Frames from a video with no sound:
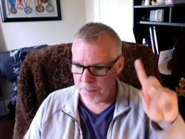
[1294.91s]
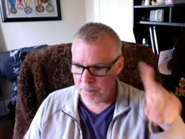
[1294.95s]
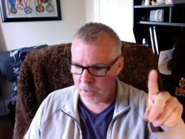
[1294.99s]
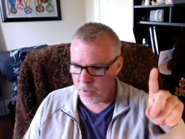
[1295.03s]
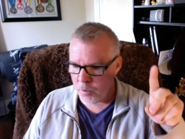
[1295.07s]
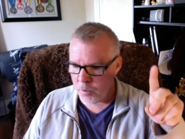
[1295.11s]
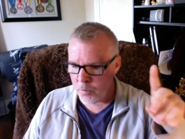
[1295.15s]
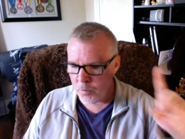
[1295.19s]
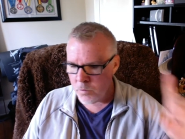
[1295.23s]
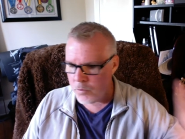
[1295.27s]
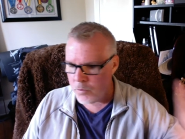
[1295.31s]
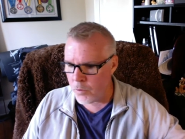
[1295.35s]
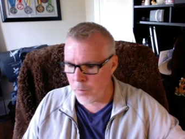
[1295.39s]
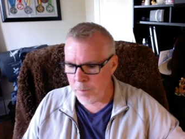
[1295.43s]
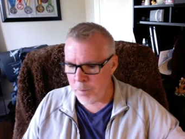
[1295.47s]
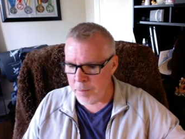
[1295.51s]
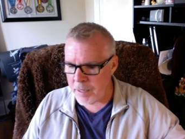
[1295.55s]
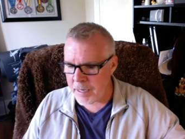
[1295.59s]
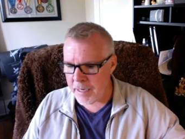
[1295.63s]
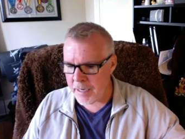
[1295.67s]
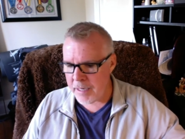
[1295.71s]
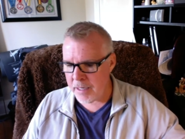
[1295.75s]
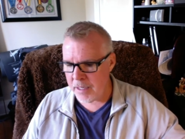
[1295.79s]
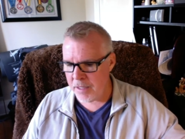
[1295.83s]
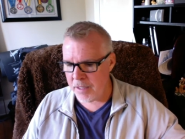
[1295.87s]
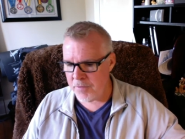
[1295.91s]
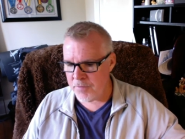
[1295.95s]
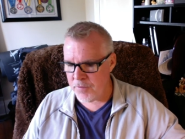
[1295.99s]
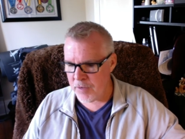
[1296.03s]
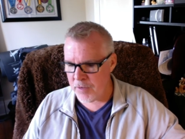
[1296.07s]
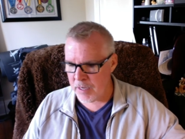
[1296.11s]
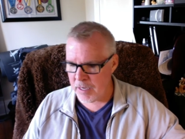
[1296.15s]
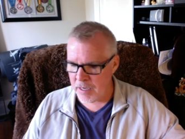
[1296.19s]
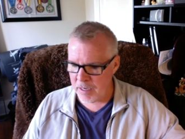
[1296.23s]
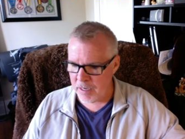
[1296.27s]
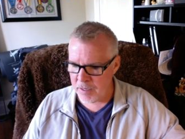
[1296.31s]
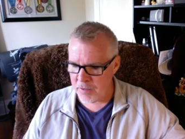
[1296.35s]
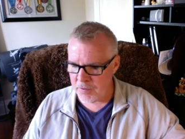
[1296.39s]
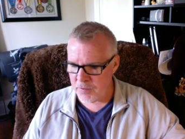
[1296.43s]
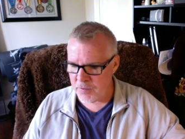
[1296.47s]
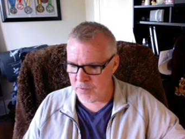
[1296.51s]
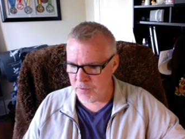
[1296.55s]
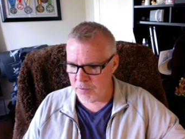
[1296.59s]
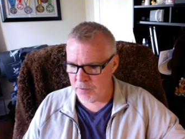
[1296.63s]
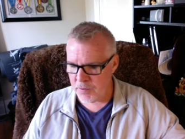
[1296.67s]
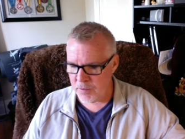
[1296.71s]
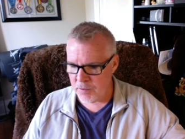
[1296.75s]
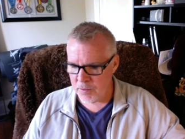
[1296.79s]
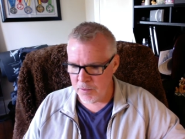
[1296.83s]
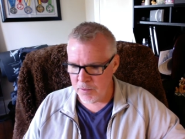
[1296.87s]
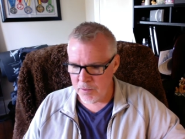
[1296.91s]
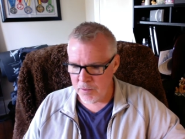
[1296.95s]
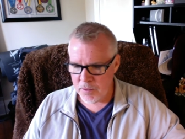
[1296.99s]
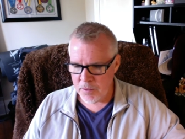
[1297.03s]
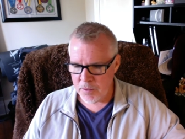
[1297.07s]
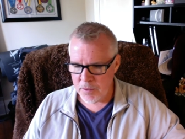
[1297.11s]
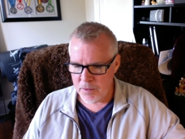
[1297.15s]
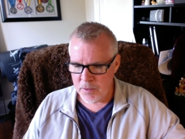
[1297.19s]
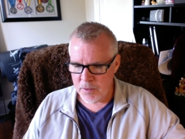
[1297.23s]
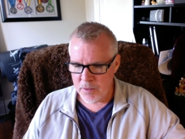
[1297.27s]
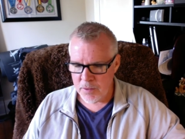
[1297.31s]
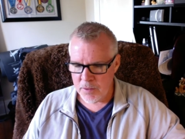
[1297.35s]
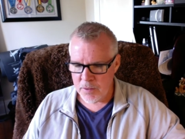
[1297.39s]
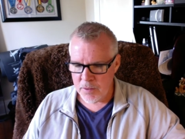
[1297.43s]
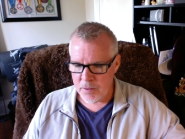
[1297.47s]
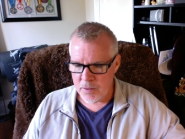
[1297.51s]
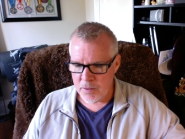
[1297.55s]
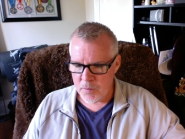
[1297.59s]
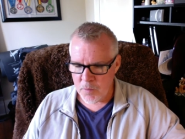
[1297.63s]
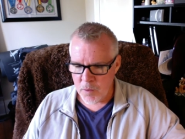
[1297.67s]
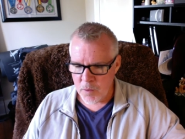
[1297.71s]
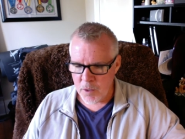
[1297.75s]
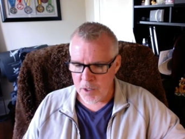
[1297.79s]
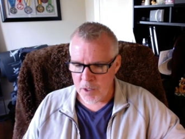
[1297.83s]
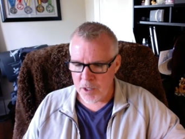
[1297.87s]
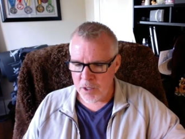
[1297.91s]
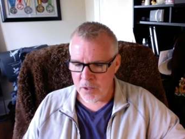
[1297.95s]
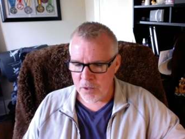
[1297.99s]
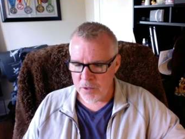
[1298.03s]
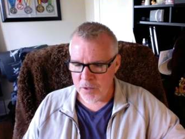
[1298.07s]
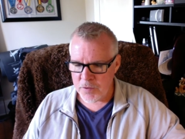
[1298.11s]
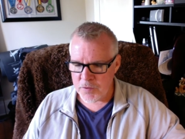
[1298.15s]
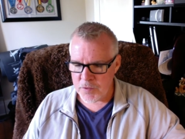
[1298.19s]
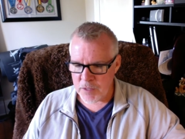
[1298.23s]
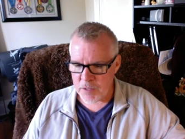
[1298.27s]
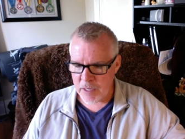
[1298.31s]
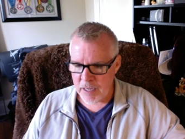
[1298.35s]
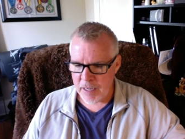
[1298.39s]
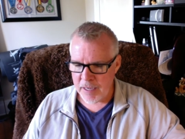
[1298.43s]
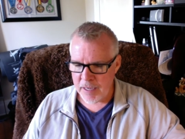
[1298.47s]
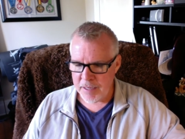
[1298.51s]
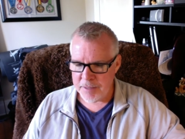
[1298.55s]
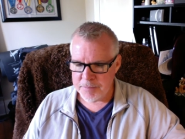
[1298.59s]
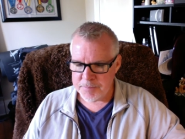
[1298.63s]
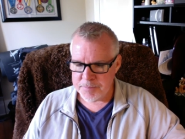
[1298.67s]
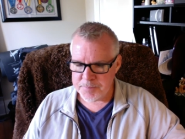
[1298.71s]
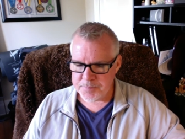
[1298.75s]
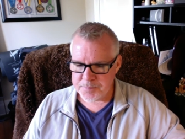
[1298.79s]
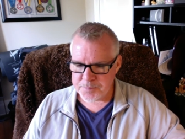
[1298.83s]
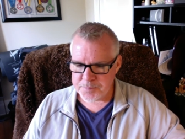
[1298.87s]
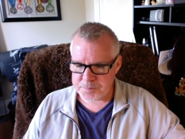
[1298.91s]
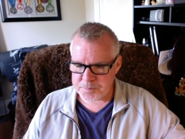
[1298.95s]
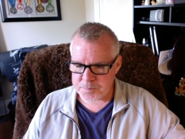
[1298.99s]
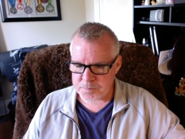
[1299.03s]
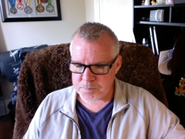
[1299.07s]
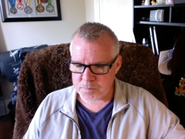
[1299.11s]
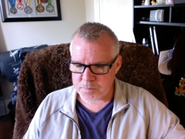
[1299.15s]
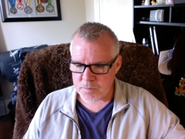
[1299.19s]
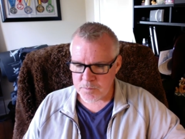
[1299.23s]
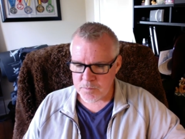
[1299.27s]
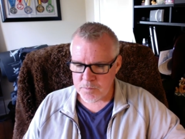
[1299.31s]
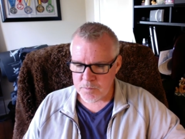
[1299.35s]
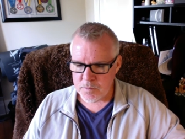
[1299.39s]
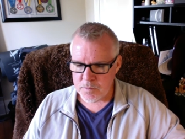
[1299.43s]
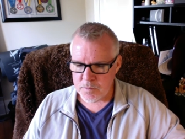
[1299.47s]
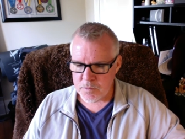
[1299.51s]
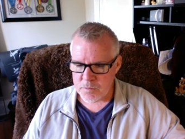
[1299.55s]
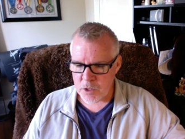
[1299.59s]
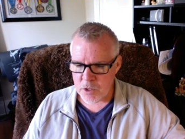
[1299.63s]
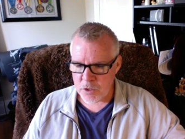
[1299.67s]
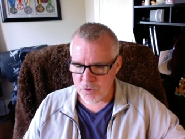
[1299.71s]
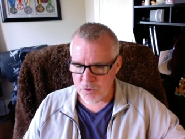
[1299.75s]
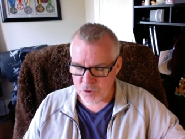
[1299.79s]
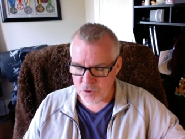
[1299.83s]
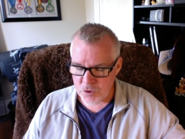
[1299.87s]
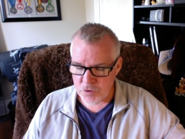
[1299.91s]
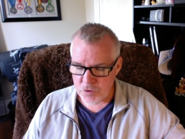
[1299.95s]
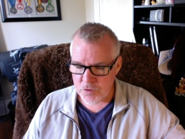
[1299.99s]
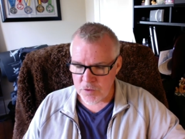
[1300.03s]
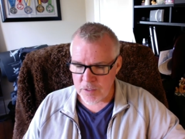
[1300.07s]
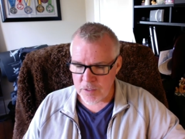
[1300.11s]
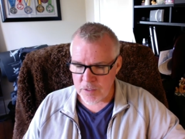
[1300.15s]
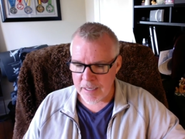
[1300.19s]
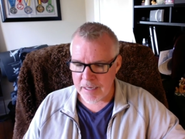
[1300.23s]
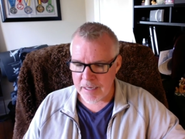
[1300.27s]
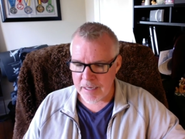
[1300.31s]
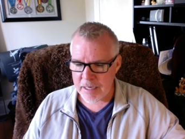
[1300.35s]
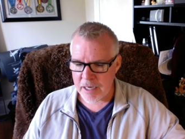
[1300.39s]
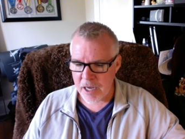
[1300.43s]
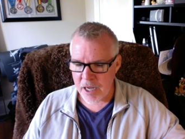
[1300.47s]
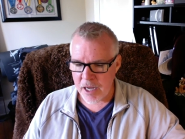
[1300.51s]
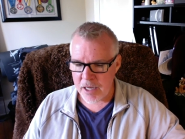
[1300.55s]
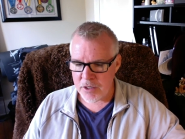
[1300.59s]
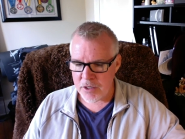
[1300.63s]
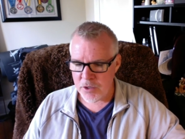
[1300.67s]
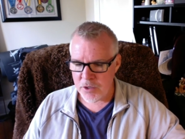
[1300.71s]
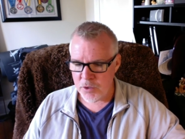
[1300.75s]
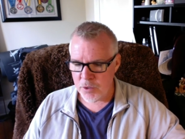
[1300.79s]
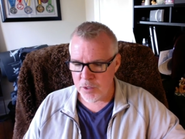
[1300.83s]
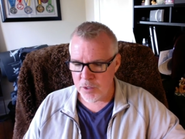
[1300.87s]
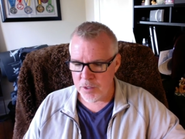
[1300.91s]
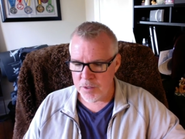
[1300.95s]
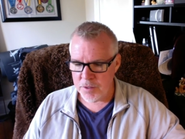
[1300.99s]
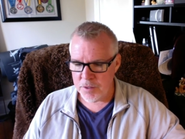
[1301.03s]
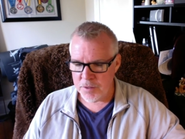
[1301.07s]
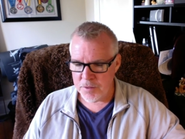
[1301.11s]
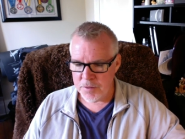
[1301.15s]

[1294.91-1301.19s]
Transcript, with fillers: Don't don't plan in advance what you're going to say. Just let God do it.